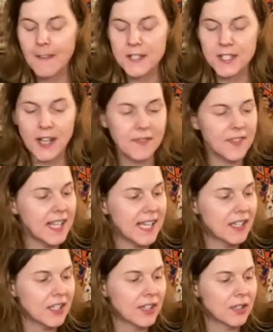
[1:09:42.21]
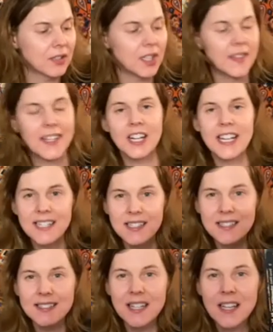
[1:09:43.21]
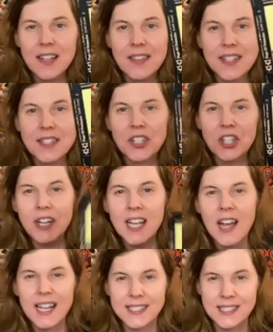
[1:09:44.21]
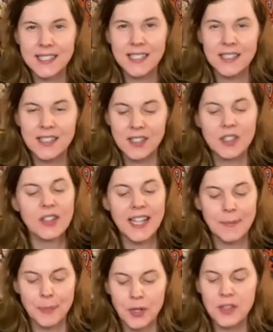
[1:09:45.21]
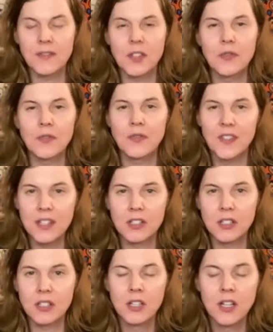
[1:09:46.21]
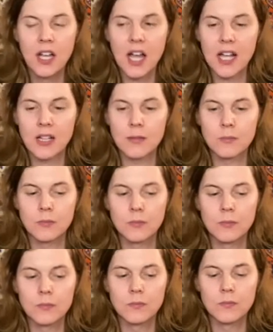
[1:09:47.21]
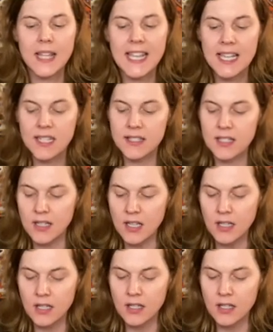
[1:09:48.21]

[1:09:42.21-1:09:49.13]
So I feel like, there is this curiosity that both of you feel in